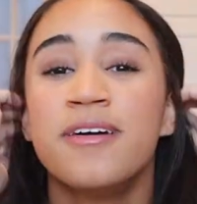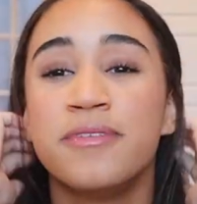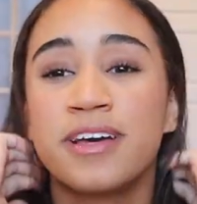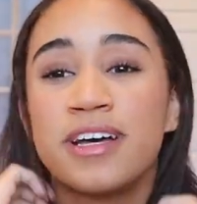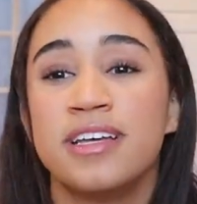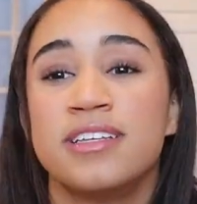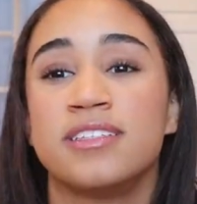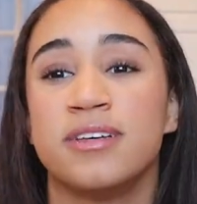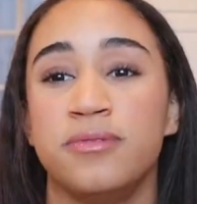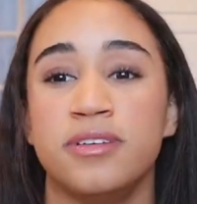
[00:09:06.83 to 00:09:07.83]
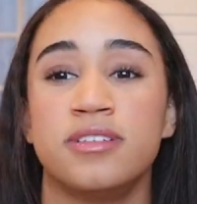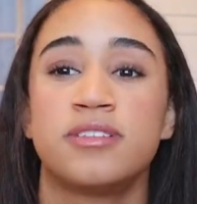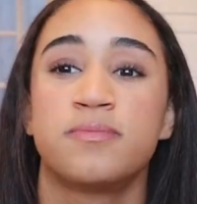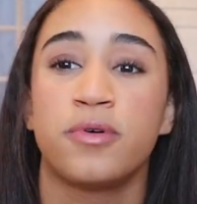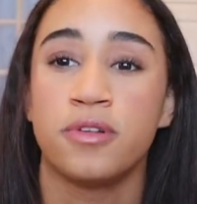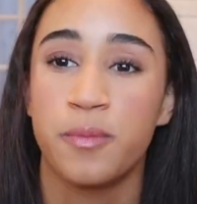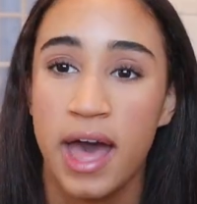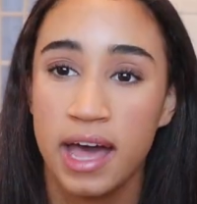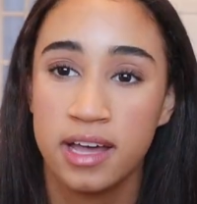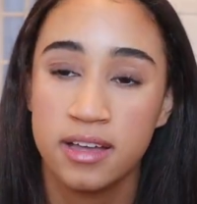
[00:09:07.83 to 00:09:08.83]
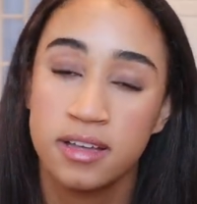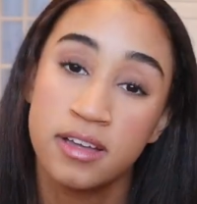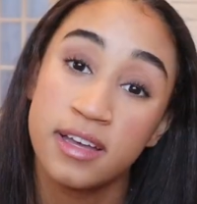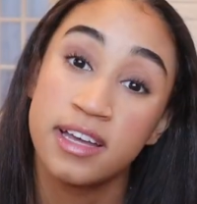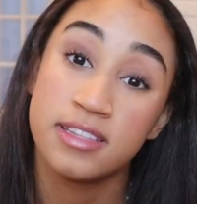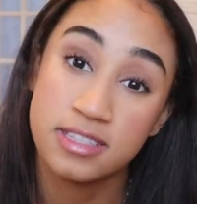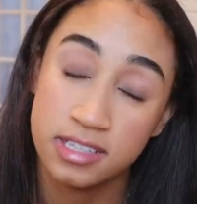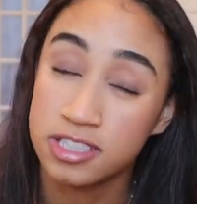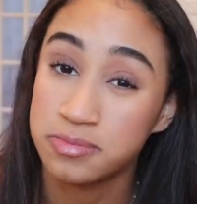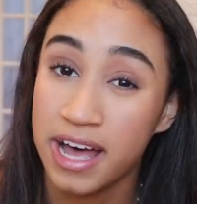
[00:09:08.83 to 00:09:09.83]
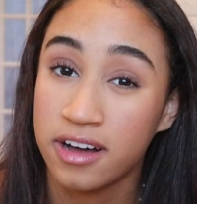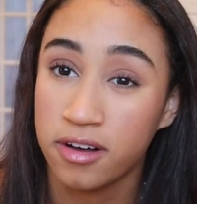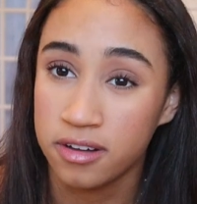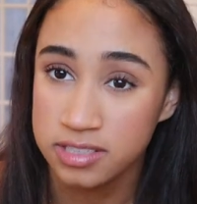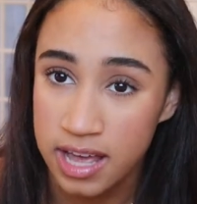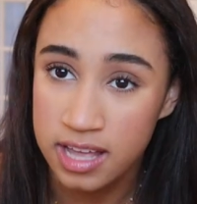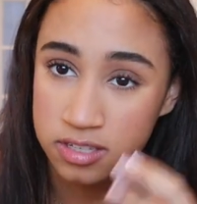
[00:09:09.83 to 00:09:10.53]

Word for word: because it was pulled back and slicked back all day.